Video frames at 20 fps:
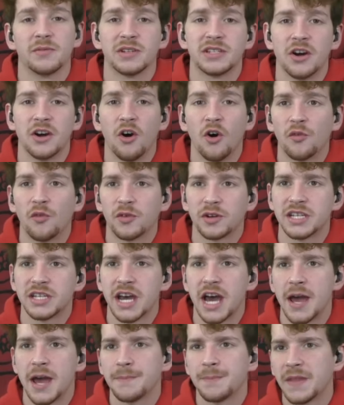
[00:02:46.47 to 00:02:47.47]
Went to
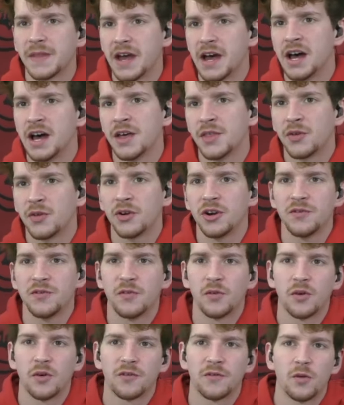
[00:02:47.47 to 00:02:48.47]
overtime,
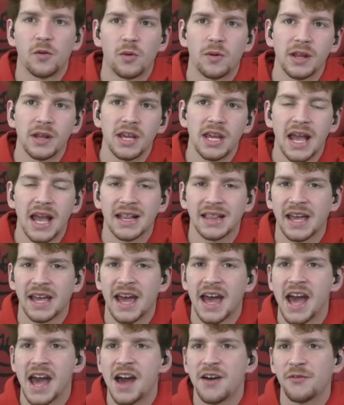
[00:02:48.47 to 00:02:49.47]
34-40 at the
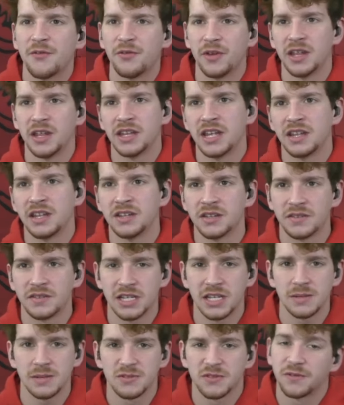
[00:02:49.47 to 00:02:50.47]
half, and then the
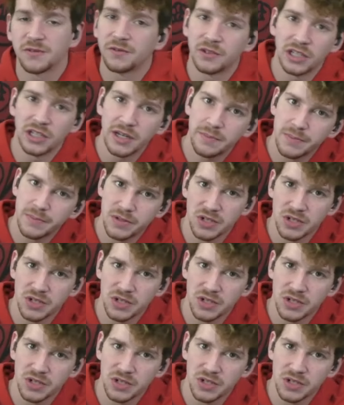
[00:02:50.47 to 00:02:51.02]
teams flip.